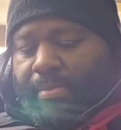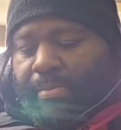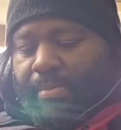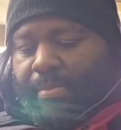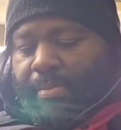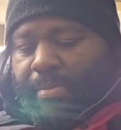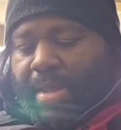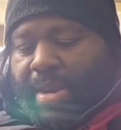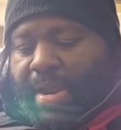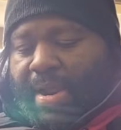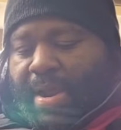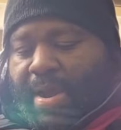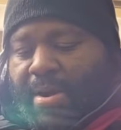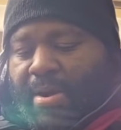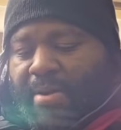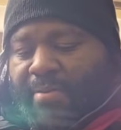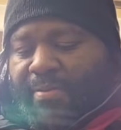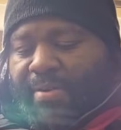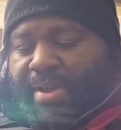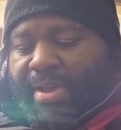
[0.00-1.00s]
that I got
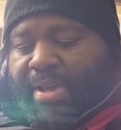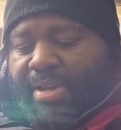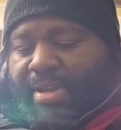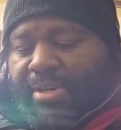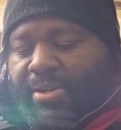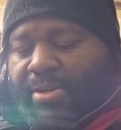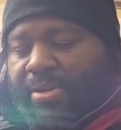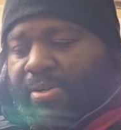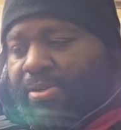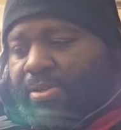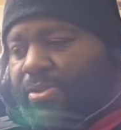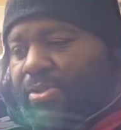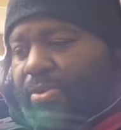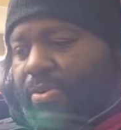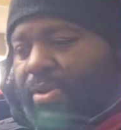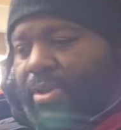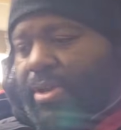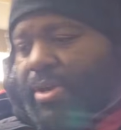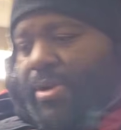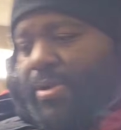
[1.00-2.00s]
off of Hedgehog
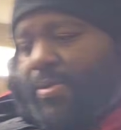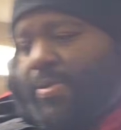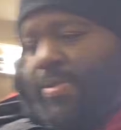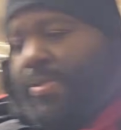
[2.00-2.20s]
Studio.